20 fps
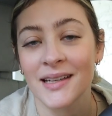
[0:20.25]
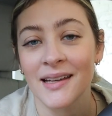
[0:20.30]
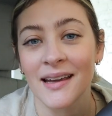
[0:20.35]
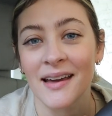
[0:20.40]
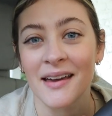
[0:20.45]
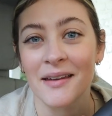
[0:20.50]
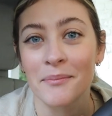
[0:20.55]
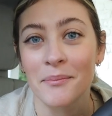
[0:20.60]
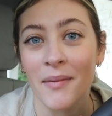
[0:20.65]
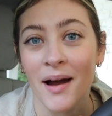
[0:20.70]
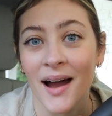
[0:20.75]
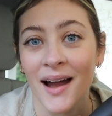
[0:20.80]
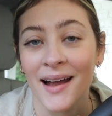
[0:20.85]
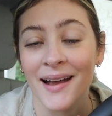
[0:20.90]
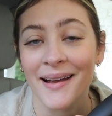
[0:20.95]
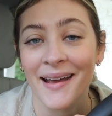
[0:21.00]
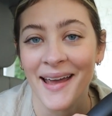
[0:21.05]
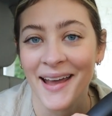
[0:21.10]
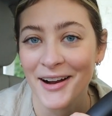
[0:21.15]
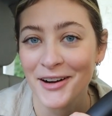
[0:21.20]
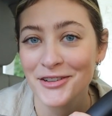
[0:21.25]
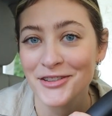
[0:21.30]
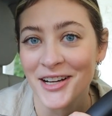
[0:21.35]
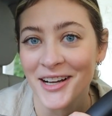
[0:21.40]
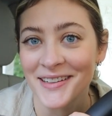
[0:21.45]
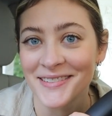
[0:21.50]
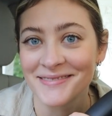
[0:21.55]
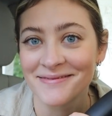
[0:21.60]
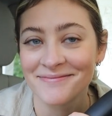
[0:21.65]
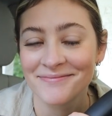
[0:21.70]
to get my hair
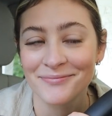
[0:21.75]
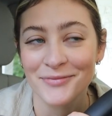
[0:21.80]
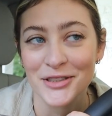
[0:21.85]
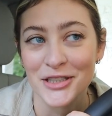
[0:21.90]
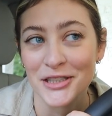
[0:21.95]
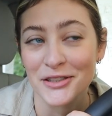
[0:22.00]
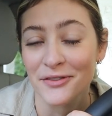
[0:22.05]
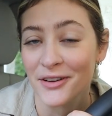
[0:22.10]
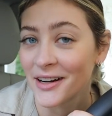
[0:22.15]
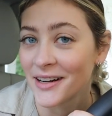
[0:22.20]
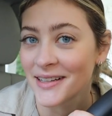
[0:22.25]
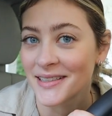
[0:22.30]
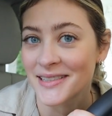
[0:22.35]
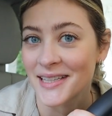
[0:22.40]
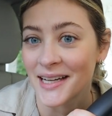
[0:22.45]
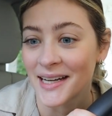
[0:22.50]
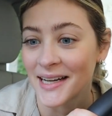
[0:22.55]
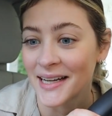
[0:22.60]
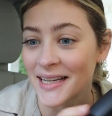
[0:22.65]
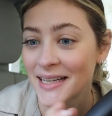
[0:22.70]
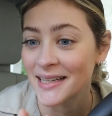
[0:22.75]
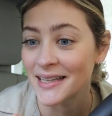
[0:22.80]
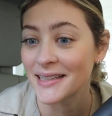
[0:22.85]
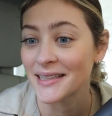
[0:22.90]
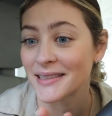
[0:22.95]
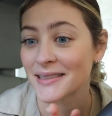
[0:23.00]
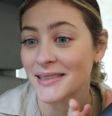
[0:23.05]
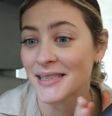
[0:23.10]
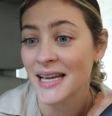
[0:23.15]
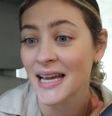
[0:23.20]
done, which is very exciting. It
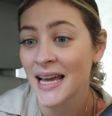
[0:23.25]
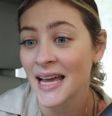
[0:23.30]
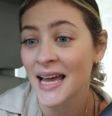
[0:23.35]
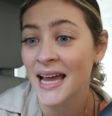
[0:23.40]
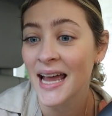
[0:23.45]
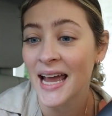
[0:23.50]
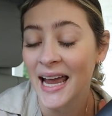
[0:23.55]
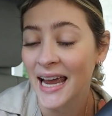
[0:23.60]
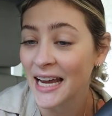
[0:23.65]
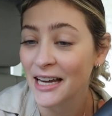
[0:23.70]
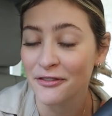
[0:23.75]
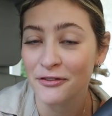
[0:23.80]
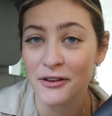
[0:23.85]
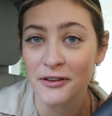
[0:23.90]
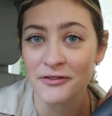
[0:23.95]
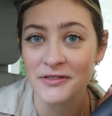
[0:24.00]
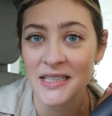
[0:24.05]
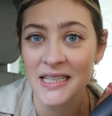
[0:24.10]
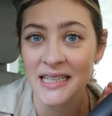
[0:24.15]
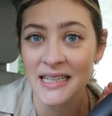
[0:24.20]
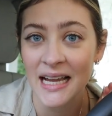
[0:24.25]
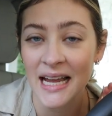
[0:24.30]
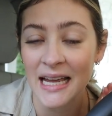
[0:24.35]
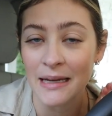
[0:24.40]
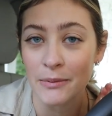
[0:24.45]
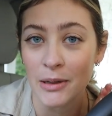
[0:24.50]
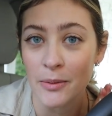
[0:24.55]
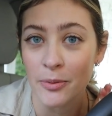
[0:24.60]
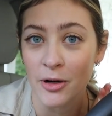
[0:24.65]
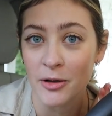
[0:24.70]
is 8.50
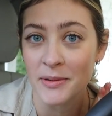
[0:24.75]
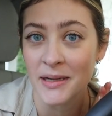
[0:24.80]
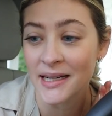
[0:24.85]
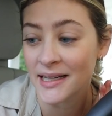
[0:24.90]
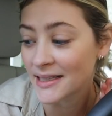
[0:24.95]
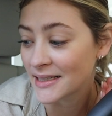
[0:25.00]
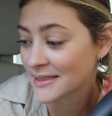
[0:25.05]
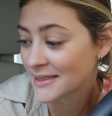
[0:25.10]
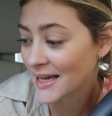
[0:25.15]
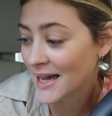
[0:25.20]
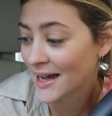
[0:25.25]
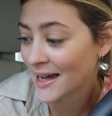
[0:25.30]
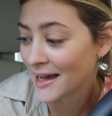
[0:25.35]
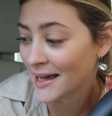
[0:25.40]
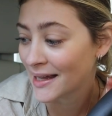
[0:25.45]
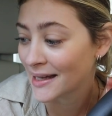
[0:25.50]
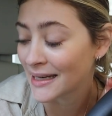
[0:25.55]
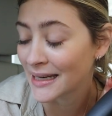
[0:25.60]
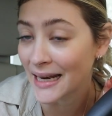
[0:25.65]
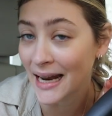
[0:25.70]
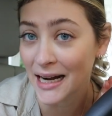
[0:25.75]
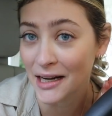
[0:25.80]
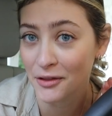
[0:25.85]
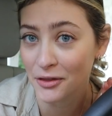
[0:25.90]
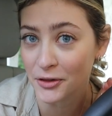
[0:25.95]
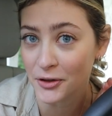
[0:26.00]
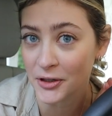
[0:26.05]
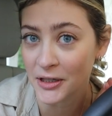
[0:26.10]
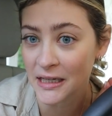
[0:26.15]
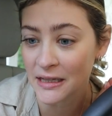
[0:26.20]
and my appointment is at
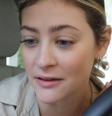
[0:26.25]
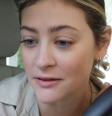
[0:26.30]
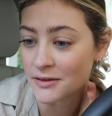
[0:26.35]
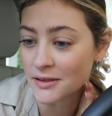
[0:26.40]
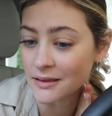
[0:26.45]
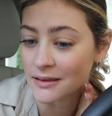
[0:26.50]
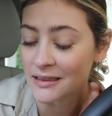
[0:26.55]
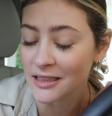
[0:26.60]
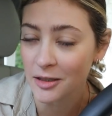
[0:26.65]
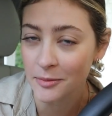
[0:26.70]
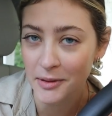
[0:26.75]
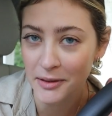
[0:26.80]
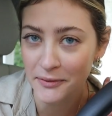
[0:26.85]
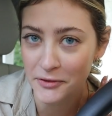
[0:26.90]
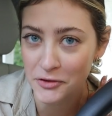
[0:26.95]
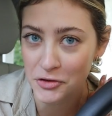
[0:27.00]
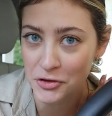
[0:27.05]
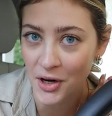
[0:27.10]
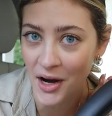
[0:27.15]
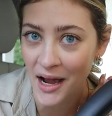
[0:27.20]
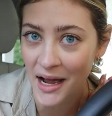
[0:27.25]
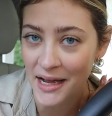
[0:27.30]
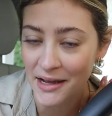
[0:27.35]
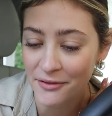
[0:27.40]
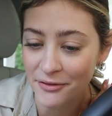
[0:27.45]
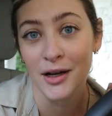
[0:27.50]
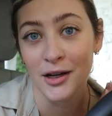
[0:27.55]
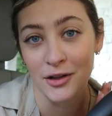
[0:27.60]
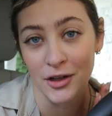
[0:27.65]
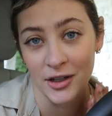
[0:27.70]
9.30. There's a little bit of a
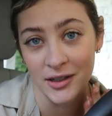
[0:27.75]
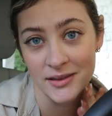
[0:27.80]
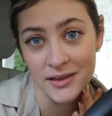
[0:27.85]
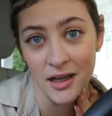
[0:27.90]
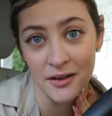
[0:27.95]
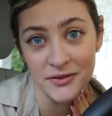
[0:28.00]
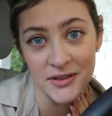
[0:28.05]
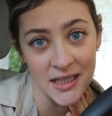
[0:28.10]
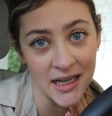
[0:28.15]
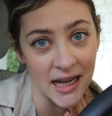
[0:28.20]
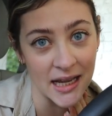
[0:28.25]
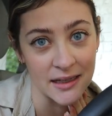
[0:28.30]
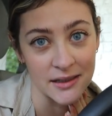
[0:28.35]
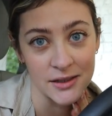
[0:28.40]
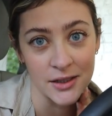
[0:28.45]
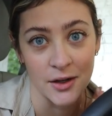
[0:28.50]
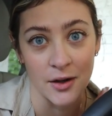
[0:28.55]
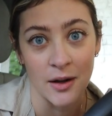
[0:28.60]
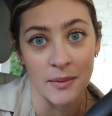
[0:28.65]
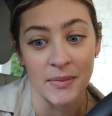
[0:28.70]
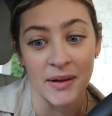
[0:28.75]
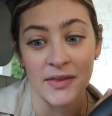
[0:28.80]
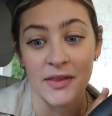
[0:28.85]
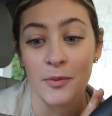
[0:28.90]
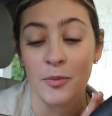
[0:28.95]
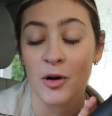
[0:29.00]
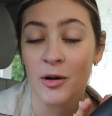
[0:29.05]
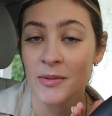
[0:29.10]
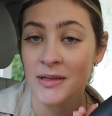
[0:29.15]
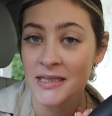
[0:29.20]
drive. Clark is off today, so I made the
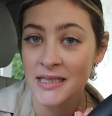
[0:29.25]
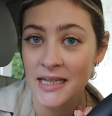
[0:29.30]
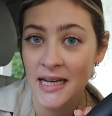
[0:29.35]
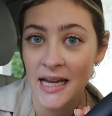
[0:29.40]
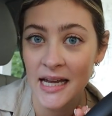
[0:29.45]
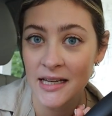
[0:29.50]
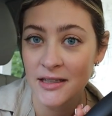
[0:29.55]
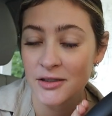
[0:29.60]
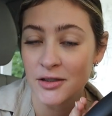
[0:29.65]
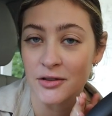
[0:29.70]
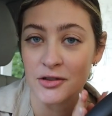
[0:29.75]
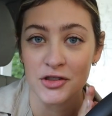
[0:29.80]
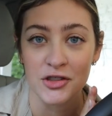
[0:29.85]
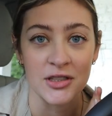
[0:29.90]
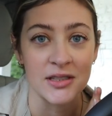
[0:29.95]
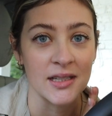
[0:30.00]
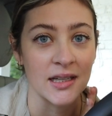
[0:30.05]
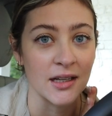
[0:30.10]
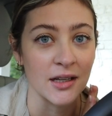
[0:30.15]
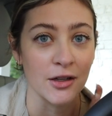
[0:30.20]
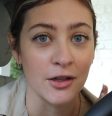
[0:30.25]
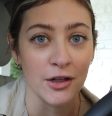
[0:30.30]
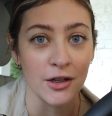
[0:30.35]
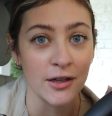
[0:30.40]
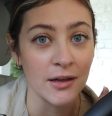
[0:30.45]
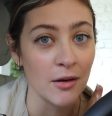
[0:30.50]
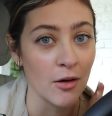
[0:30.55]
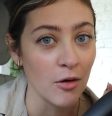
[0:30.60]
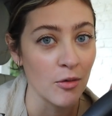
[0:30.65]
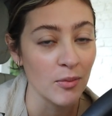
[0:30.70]
appointment today, so she's like
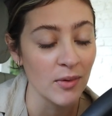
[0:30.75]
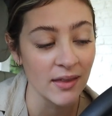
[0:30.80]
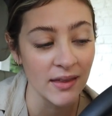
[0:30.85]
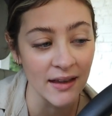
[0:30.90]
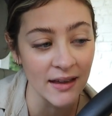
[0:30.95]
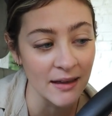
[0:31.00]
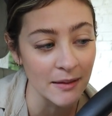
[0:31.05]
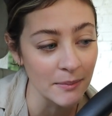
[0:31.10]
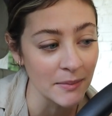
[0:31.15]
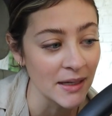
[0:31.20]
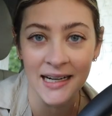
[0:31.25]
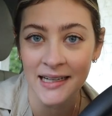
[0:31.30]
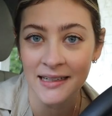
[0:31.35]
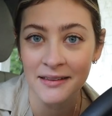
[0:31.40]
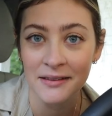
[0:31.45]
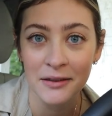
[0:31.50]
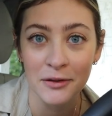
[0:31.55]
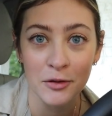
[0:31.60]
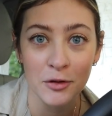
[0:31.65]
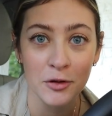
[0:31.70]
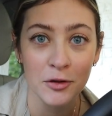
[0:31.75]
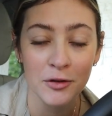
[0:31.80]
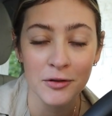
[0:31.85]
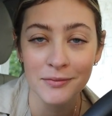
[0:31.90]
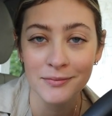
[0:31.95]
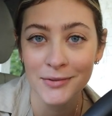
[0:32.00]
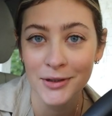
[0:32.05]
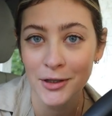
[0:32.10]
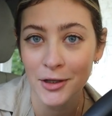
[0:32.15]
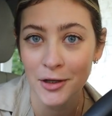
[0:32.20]
good at home with him. I get a
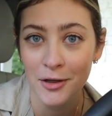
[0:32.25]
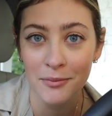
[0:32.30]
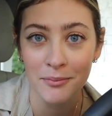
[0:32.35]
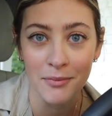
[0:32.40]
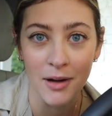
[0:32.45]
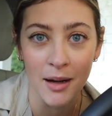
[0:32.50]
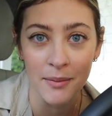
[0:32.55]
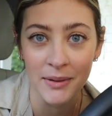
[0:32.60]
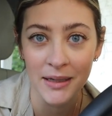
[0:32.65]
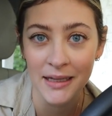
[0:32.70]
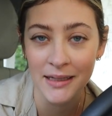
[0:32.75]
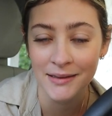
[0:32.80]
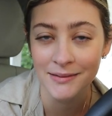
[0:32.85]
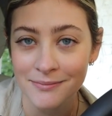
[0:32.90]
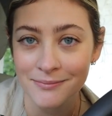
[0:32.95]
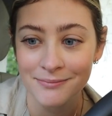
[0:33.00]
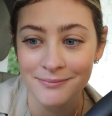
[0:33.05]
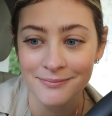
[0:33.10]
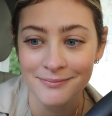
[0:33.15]
little, you know, mommy,